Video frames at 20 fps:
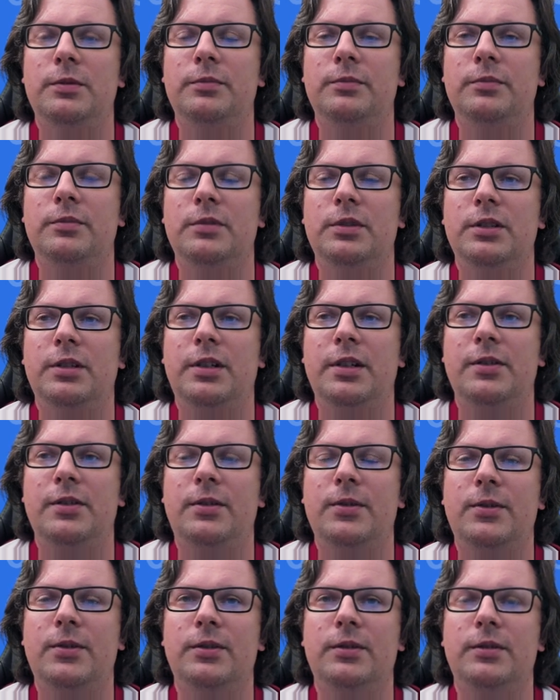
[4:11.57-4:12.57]
there is
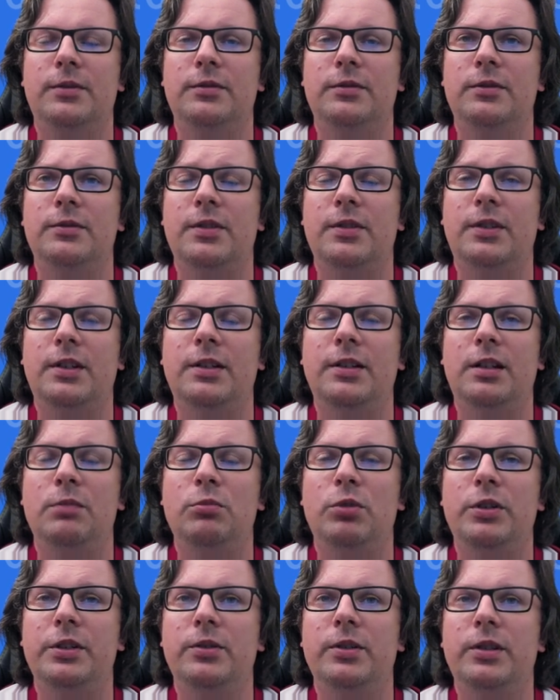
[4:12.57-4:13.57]
also standard
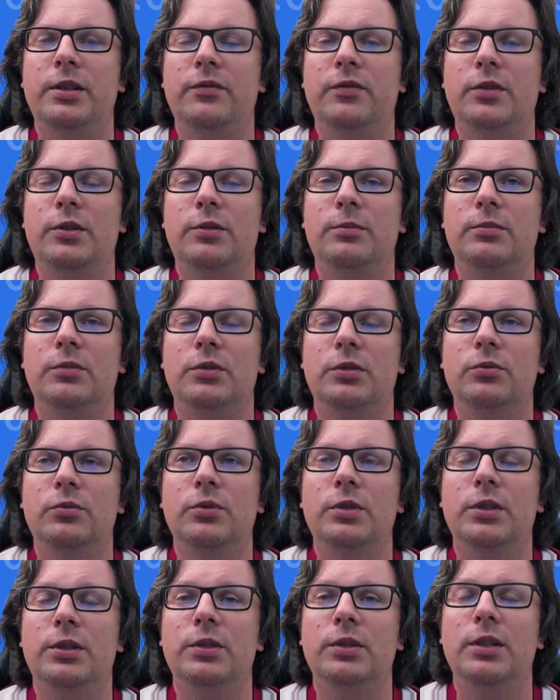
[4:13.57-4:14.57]
monitoring from
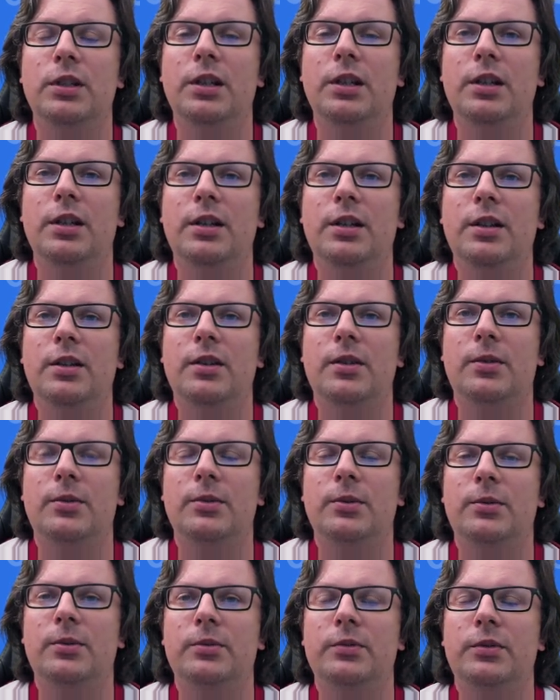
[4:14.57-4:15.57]
Google.
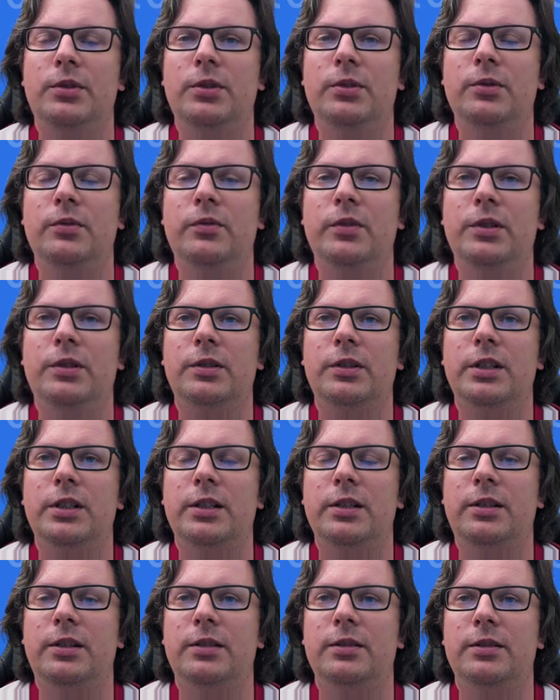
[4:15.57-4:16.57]
So you will
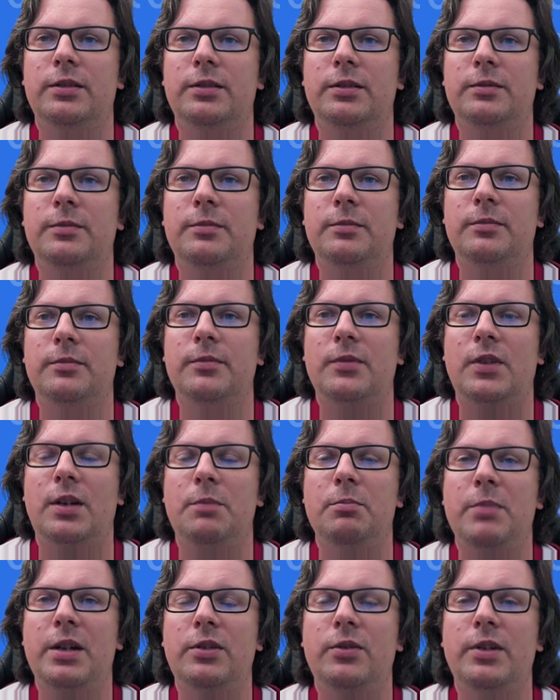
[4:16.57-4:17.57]
get some
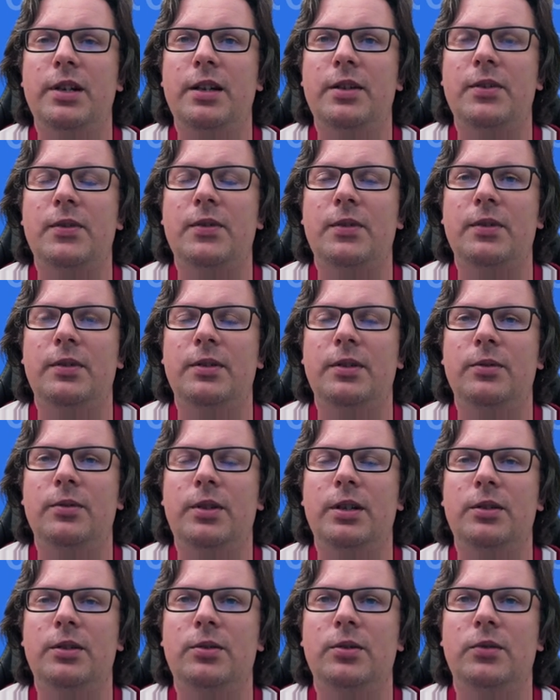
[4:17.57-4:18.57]
metrics, you
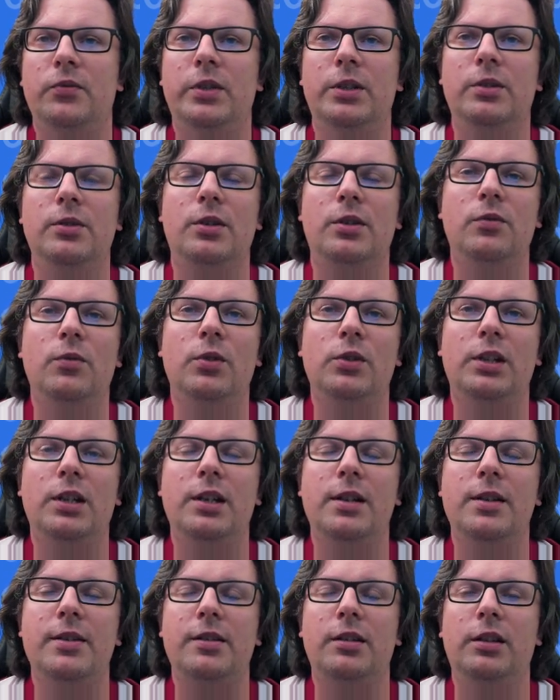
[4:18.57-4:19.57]
can configure
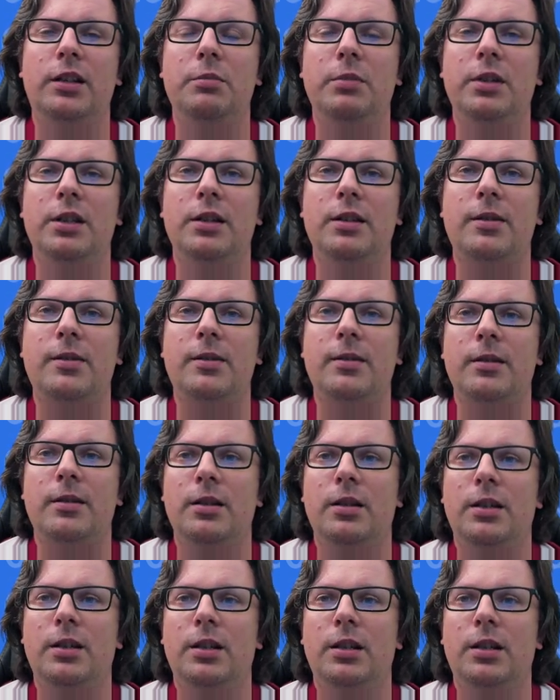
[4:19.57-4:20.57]
quotas, limits,
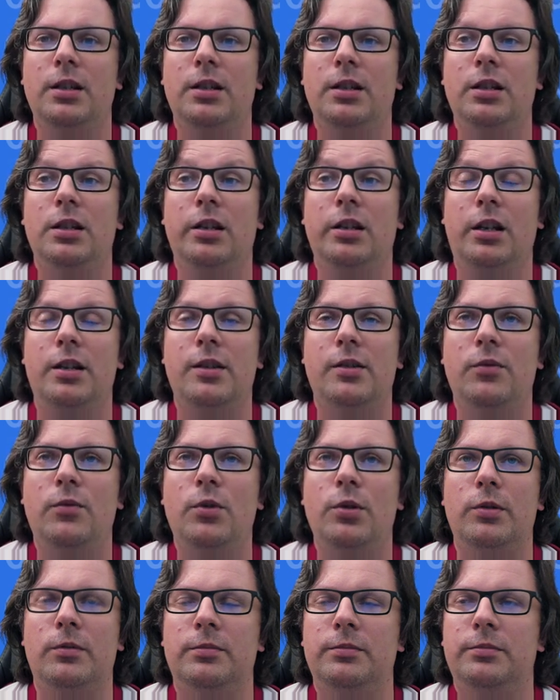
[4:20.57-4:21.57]
and so on.